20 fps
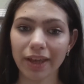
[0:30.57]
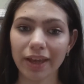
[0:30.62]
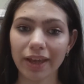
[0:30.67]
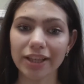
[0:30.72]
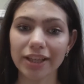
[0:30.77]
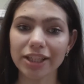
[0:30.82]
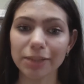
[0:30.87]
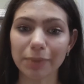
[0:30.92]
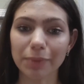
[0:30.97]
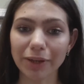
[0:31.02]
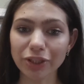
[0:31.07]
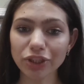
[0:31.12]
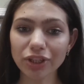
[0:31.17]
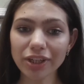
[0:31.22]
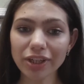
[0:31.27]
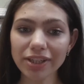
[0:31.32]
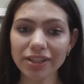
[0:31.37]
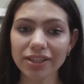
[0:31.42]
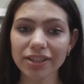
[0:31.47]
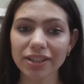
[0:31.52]

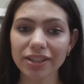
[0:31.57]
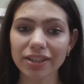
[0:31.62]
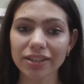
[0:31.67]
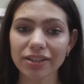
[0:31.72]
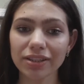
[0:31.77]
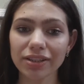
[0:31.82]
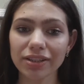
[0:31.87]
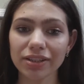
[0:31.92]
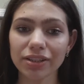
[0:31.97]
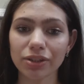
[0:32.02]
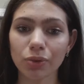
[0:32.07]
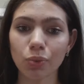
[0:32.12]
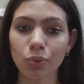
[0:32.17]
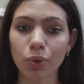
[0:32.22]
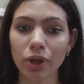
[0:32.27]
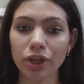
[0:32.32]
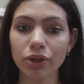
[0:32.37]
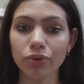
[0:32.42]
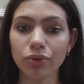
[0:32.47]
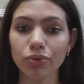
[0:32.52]
Especially since
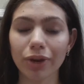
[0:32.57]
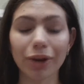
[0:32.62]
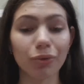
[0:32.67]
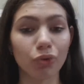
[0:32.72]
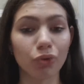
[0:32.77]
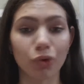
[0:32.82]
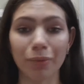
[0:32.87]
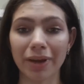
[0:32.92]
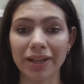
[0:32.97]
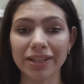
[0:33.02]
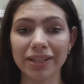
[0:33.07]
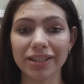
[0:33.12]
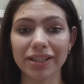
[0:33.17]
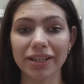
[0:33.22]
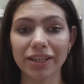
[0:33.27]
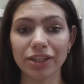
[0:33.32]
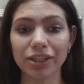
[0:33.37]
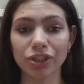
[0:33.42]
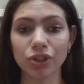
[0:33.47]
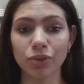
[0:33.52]
when you write romance, it
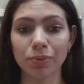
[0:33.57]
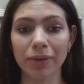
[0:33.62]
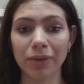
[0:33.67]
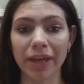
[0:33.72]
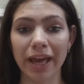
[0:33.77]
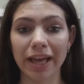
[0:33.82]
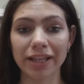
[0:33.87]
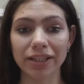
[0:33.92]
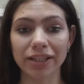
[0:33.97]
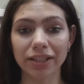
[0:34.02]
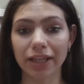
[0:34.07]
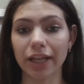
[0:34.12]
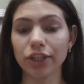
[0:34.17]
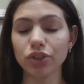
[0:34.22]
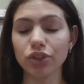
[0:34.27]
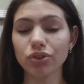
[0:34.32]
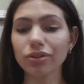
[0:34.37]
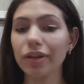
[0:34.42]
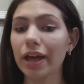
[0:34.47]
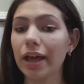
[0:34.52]
needs to be as
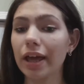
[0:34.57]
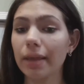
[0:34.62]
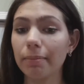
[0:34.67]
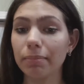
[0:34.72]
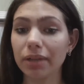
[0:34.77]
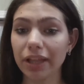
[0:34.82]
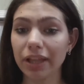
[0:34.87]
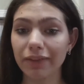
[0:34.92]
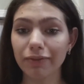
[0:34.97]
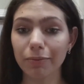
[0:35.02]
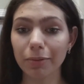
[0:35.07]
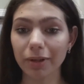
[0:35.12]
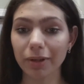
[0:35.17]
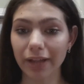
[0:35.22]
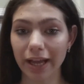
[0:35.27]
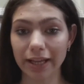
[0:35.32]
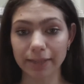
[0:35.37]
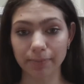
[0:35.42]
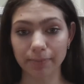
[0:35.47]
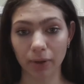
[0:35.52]
natural and believable
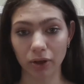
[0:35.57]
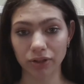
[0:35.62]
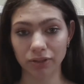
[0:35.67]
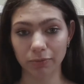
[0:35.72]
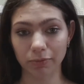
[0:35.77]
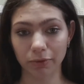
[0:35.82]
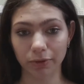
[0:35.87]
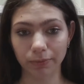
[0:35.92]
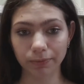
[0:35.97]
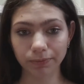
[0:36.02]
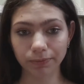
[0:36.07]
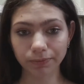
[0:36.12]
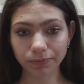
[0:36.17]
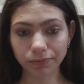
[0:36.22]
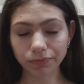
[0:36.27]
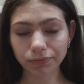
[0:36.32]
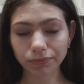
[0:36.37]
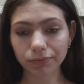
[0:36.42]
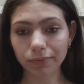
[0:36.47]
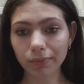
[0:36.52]
as possible.
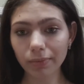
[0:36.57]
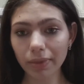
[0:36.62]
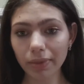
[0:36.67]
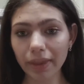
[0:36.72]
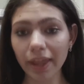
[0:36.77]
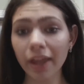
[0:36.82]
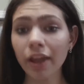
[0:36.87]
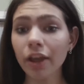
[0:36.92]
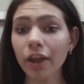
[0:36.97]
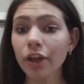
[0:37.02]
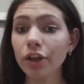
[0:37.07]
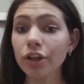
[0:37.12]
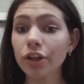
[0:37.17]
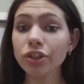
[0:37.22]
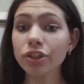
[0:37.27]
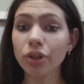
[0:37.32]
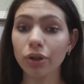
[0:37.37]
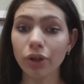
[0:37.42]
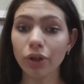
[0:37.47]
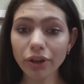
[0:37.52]

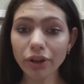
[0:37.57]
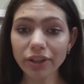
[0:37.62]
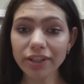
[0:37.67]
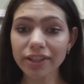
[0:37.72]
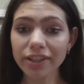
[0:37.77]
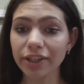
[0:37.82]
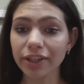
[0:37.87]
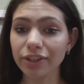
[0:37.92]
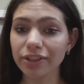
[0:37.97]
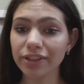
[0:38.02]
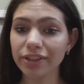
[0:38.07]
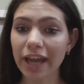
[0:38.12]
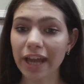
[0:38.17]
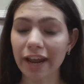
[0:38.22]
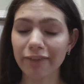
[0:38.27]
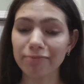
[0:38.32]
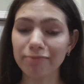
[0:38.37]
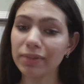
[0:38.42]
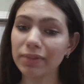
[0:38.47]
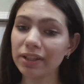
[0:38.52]
So along these years that
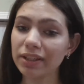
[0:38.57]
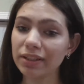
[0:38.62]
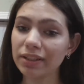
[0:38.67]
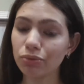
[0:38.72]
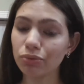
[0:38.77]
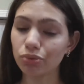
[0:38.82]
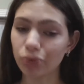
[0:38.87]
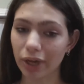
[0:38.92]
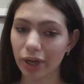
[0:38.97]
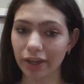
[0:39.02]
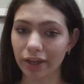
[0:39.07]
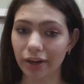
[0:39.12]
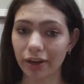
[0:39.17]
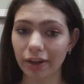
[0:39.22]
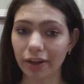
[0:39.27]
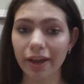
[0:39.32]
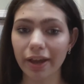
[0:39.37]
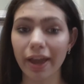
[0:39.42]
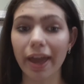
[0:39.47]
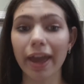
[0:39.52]
I've been
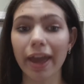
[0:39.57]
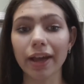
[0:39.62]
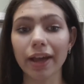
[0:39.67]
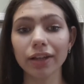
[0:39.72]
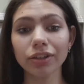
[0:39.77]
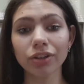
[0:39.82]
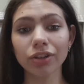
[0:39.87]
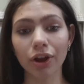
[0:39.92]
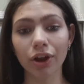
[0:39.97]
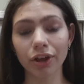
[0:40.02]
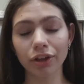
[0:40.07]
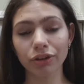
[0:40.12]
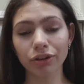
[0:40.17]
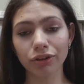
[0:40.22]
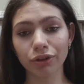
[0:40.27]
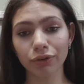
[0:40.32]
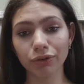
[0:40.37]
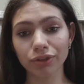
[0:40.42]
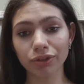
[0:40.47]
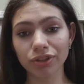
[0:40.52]
writing and talking
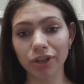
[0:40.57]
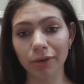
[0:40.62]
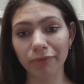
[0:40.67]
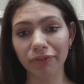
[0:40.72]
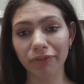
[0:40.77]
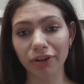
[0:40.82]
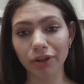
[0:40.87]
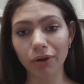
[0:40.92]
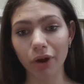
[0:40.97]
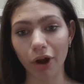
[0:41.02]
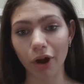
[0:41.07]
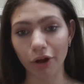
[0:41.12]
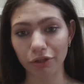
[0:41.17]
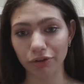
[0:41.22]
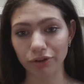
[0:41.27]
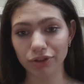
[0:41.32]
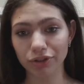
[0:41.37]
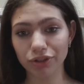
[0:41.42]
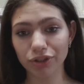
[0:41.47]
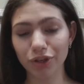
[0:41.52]
to some fellow
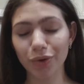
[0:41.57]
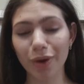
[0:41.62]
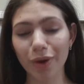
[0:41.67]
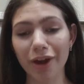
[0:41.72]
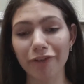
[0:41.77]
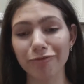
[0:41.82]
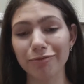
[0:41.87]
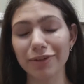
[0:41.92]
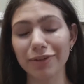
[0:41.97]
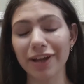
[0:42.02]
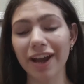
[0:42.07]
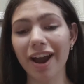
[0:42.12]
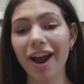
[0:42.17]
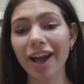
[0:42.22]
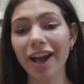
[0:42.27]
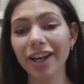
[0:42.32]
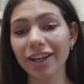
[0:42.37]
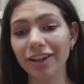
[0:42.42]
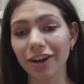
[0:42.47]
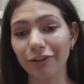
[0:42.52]
authors who have been
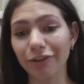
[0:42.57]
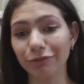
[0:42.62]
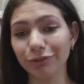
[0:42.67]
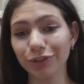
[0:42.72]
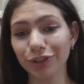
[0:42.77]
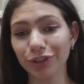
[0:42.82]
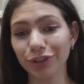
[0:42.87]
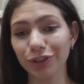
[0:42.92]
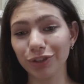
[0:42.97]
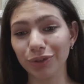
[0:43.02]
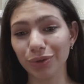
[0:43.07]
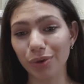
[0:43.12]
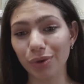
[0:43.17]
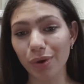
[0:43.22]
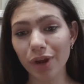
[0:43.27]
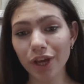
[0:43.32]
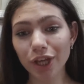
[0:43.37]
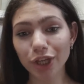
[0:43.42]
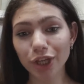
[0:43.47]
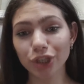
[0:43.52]
kind enough to
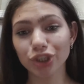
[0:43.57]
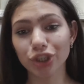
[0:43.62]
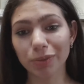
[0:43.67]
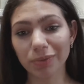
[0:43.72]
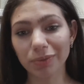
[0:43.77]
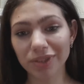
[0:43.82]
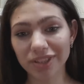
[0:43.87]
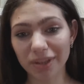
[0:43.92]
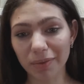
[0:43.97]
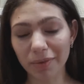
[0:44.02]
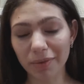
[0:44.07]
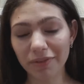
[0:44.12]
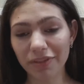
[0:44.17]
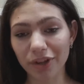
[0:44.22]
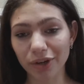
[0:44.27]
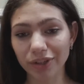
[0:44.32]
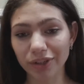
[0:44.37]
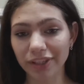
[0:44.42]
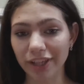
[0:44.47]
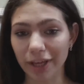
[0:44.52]
share me some of
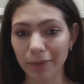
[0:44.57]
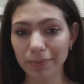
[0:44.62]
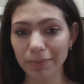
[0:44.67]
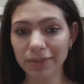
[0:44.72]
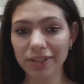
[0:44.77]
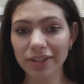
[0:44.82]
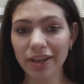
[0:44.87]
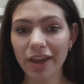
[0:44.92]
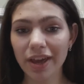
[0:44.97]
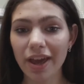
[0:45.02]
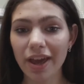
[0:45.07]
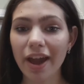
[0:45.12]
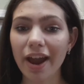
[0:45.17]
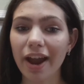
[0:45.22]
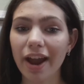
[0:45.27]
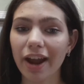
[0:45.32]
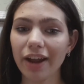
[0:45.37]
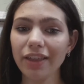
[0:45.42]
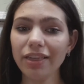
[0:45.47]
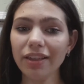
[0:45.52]
their tips,
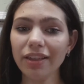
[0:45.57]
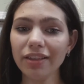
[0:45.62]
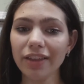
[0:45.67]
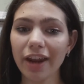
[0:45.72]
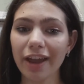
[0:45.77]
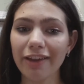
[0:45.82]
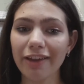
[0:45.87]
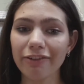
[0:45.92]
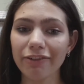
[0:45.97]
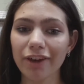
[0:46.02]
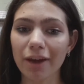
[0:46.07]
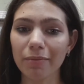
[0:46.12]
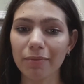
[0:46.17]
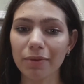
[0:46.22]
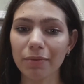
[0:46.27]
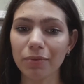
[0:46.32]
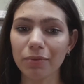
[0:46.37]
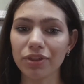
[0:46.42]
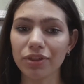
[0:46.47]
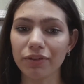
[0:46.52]
I think that I've come
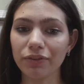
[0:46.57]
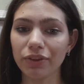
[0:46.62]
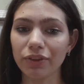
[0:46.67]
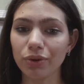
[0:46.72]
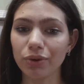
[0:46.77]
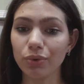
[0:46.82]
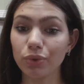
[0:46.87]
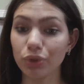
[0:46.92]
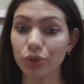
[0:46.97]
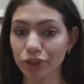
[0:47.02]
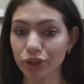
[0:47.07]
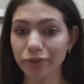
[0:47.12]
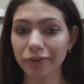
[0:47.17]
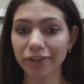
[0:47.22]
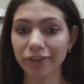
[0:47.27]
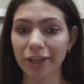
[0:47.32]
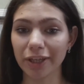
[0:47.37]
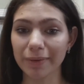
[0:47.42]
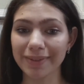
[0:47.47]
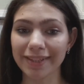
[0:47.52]
up with a few useful
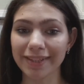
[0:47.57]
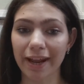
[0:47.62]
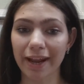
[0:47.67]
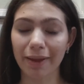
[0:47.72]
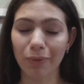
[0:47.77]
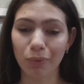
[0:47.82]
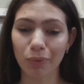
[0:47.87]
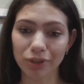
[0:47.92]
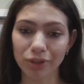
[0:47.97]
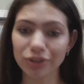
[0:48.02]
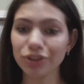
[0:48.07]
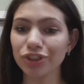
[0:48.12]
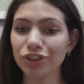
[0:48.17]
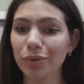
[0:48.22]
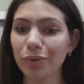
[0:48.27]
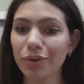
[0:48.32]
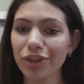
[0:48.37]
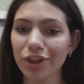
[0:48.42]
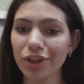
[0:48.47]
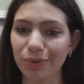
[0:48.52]
tips that I want to share
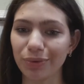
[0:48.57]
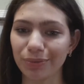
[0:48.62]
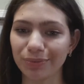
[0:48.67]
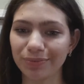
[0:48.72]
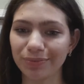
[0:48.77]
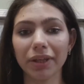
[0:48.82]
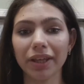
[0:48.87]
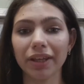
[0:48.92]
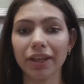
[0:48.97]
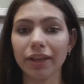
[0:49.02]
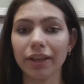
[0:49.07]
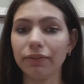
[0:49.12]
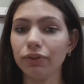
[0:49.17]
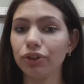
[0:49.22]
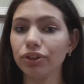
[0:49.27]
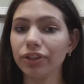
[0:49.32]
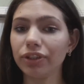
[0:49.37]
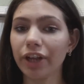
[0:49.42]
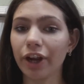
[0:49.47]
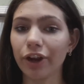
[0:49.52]
with you. Give
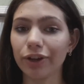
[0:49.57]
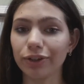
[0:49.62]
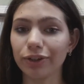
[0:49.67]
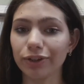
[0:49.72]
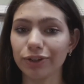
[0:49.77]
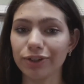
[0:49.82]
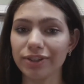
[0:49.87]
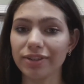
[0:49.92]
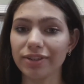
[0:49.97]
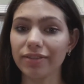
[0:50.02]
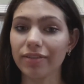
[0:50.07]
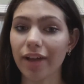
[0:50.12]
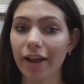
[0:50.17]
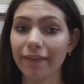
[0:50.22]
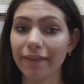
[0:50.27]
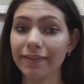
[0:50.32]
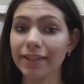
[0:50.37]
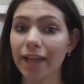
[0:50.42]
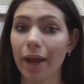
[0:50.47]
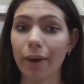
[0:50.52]
your characters
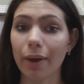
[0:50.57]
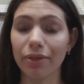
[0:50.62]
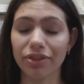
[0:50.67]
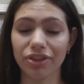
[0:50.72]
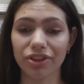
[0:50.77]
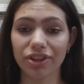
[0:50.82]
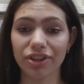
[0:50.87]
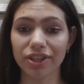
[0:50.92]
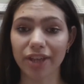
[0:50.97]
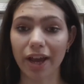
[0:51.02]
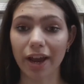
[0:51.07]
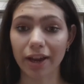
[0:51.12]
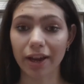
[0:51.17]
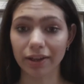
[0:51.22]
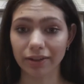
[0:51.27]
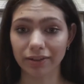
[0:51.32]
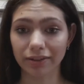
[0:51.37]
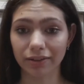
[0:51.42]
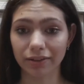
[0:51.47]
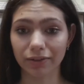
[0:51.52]
lives
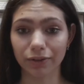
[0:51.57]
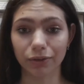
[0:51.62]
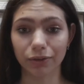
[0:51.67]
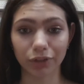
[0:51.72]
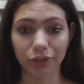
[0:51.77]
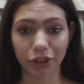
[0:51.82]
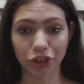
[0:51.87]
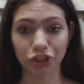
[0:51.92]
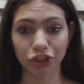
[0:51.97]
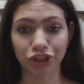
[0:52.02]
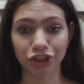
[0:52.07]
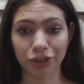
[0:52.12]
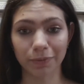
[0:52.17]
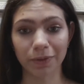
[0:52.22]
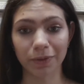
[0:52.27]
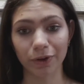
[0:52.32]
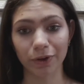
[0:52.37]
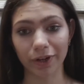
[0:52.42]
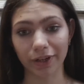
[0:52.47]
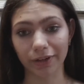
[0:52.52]
outside the relationship
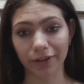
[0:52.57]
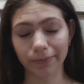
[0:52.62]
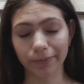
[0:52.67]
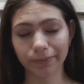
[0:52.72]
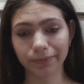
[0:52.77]
they're in.